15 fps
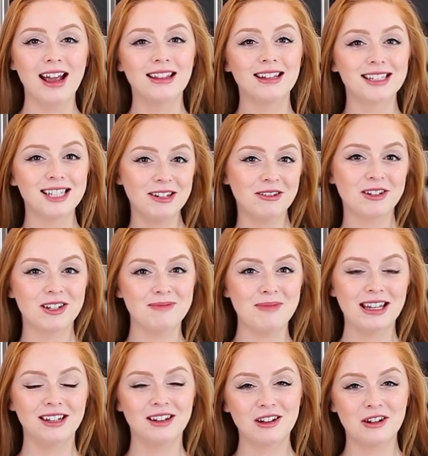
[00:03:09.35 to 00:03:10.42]
And the secret to
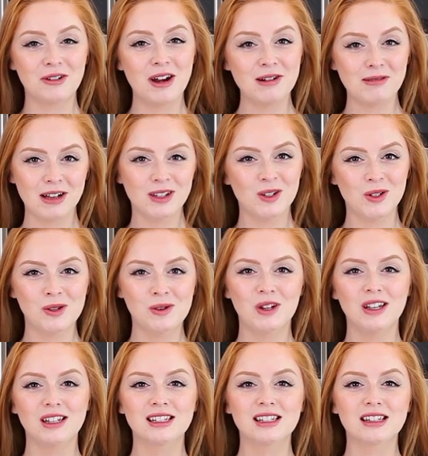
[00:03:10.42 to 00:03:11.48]
making a great
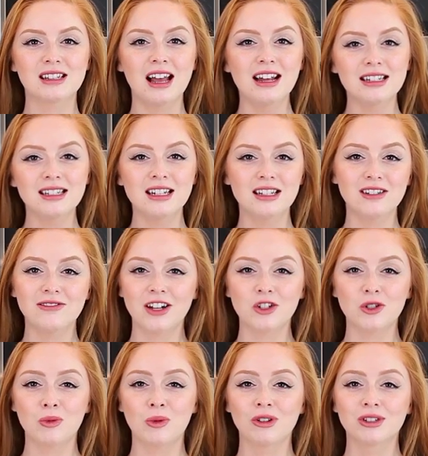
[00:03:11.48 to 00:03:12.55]
ratatouille is slicing the
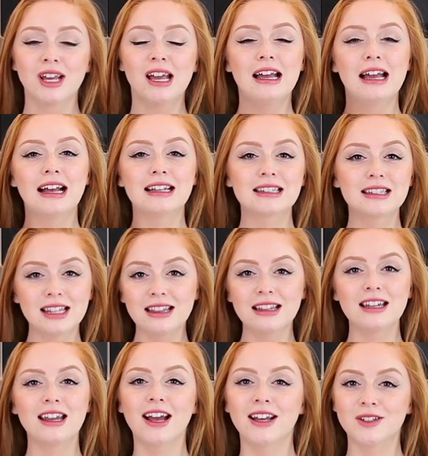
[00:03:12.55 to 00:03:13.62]
vegetables as
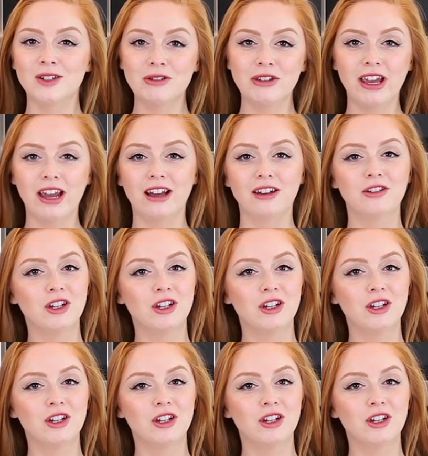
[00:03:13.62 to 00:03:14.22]
thinly as you can.